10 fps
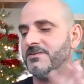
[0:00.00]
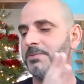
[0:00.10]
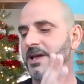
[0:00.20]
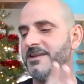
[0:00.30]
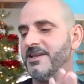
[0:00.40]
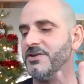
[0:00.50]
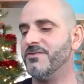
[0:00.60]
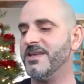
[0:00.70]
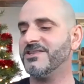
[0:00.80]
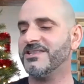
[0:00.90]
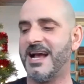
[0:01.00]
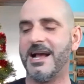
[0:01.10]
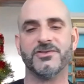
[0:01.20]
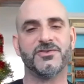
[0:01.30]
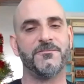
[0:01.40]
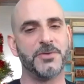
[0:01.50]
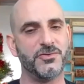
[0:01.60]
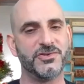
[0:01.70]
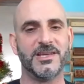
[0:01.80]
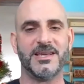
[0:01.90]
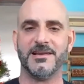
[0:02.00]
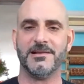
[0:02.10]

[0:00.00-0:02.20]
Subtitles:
blending unique styles of music